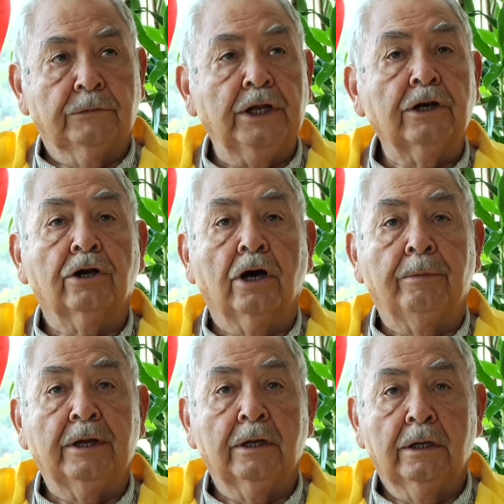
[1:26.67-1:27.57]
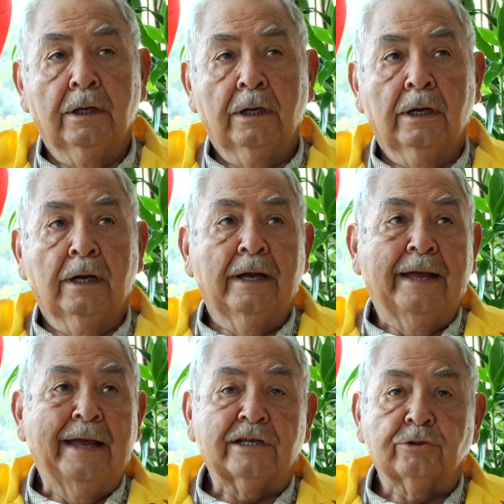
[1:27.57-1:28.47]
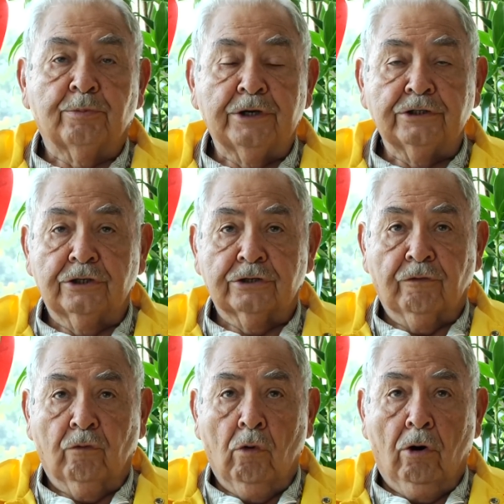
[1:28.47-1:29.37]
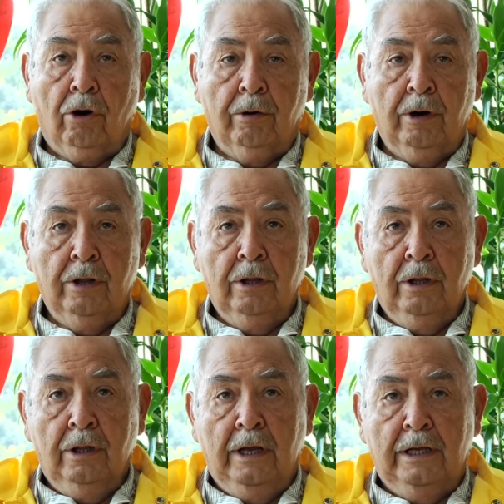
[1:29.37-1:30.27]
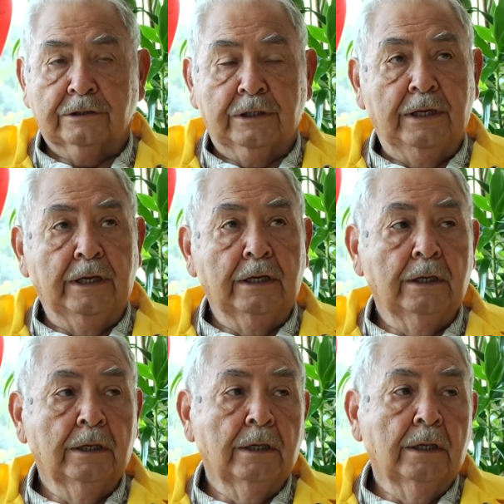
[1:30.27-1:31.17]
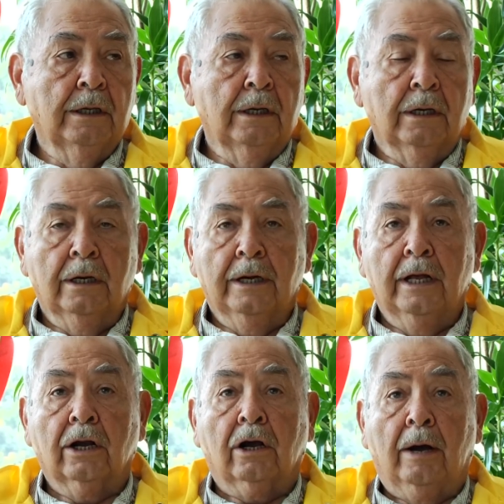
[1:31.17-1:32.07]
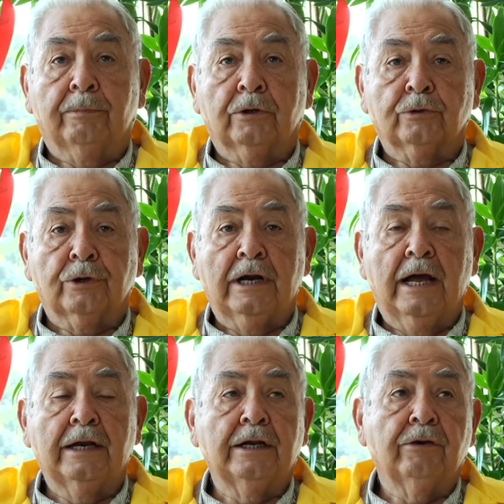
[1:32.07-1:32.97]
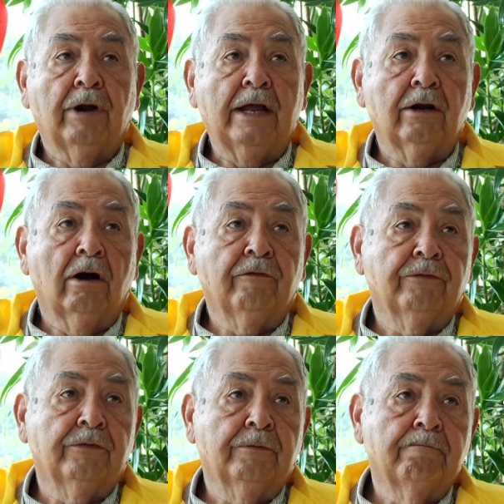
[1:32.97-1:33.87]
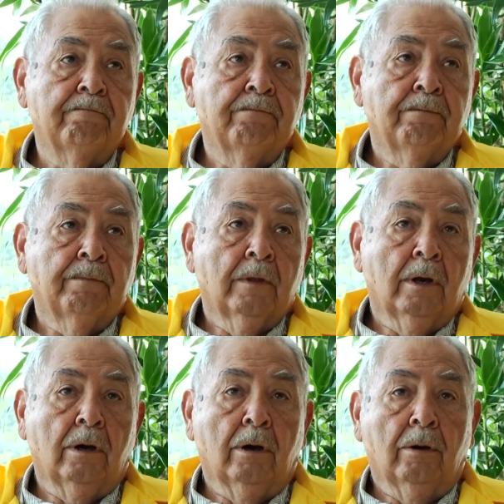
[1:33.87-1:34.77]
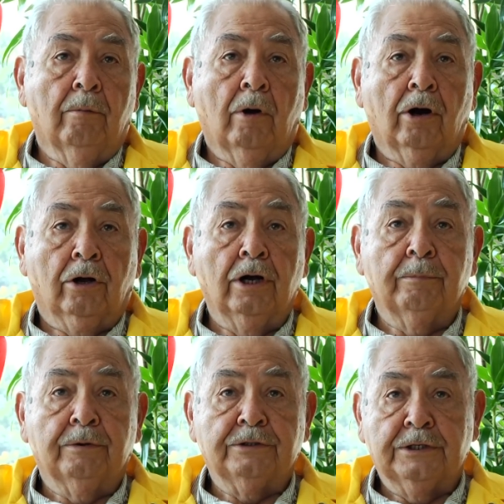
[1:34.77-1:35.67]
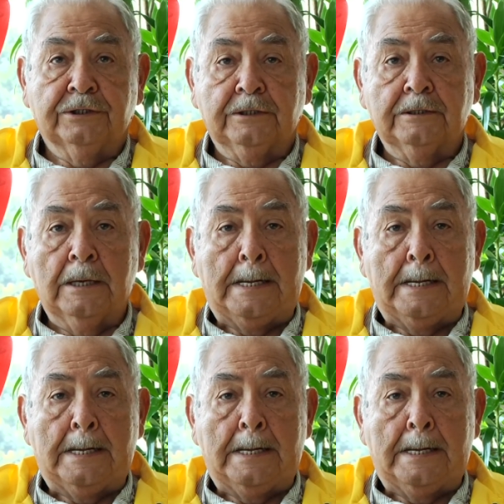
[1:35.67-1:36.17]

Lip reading: incoming ex-prisoners of war as the helicopters were landing right off our gun position.